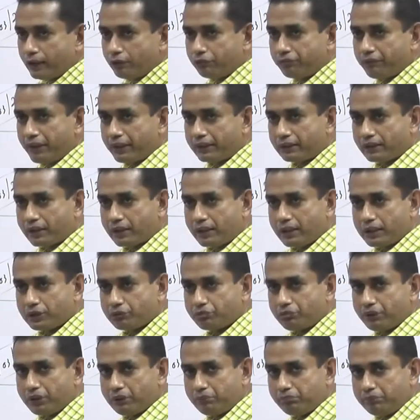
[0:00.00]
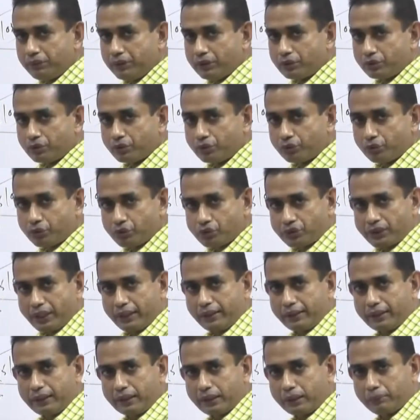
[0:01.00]
the factories will be closed
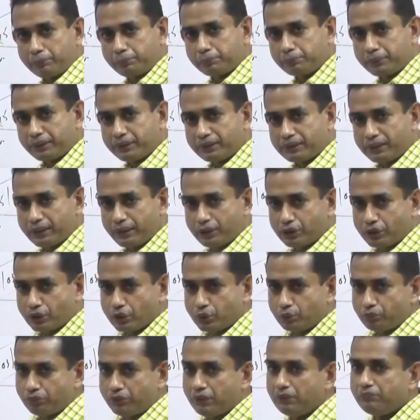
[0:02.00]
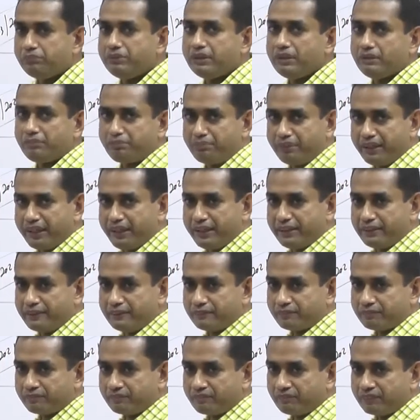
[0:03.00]
and the compensations will be paid.
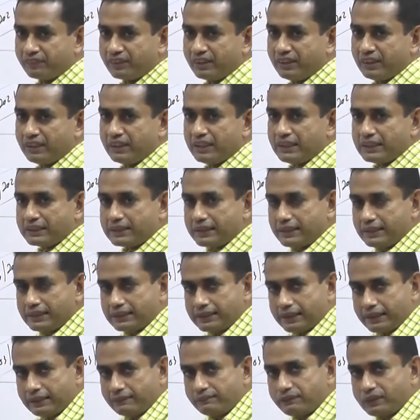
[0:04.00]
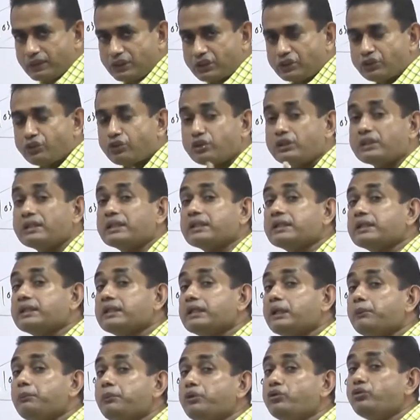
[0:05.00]
Since it was not
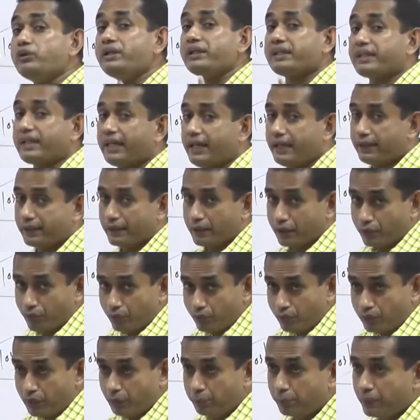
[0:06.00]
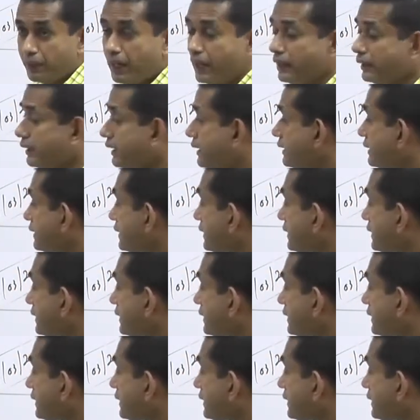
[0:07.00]
communicated to the parties